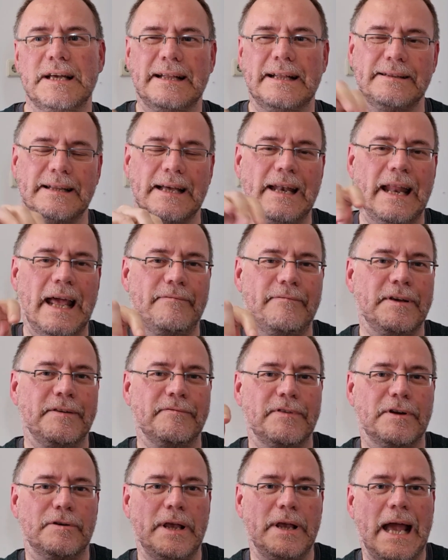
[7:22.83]
and then having
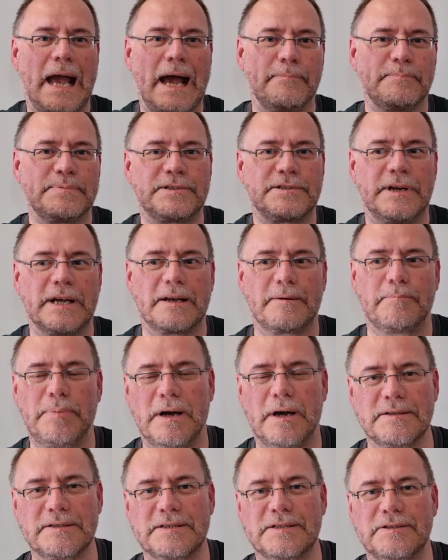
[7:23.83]
very abstract
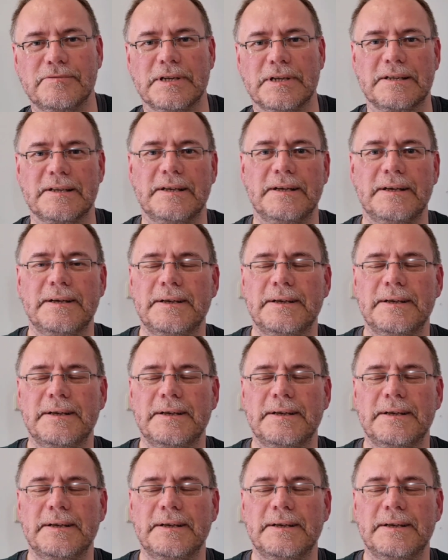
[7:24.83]
parts to it.